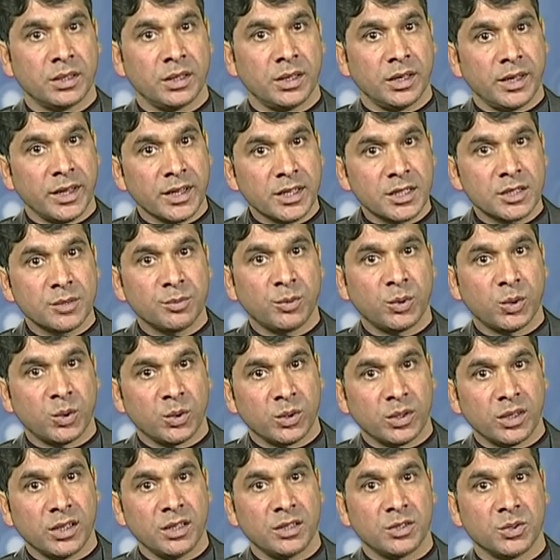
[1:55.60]

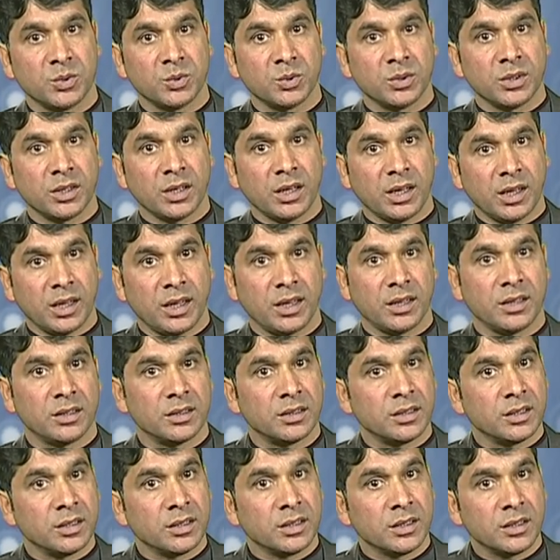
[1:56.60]
explorative
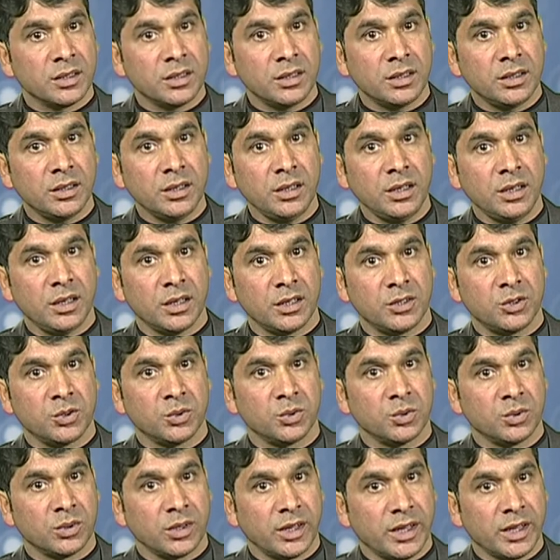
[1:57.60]
and
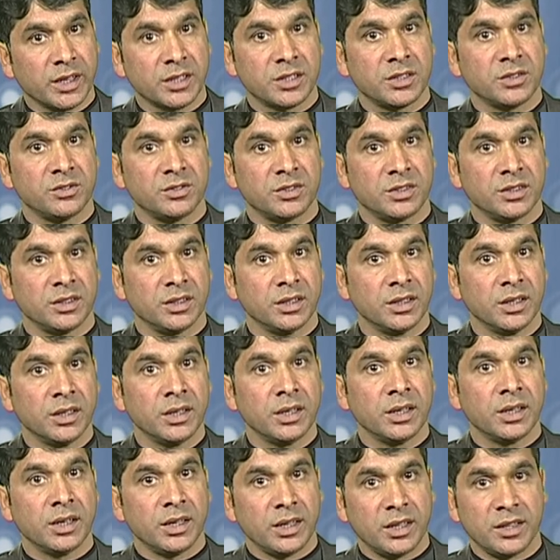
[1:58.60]
creative activity
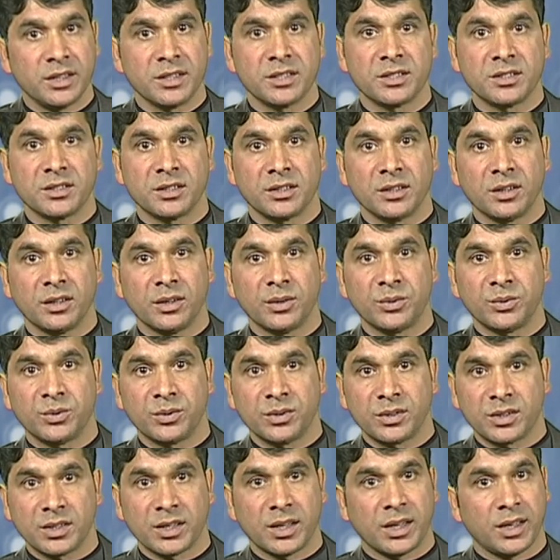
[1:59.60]
instead of
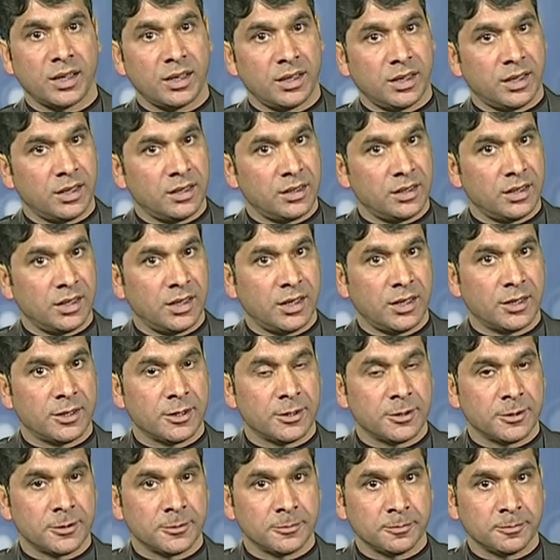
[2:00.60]
trial and error.